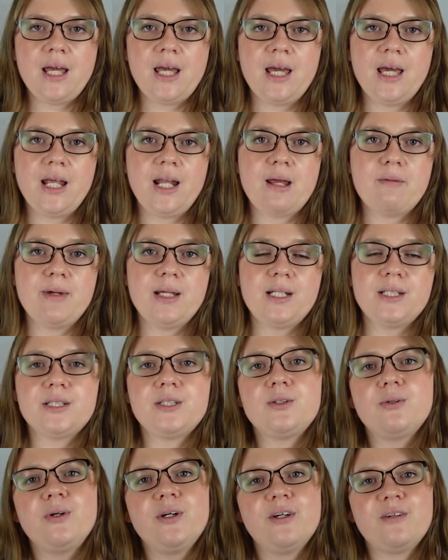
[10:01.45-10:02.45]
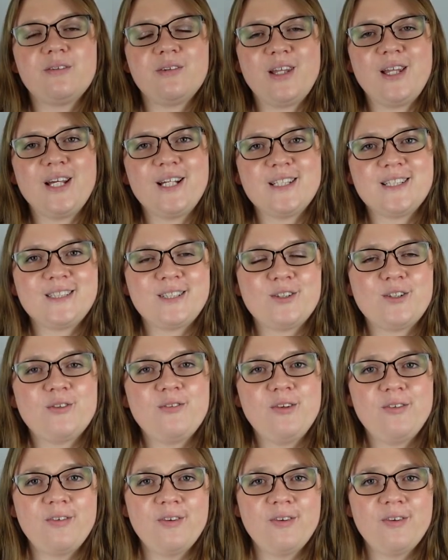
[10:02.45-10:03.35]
And I made a tutorial for this. So if you've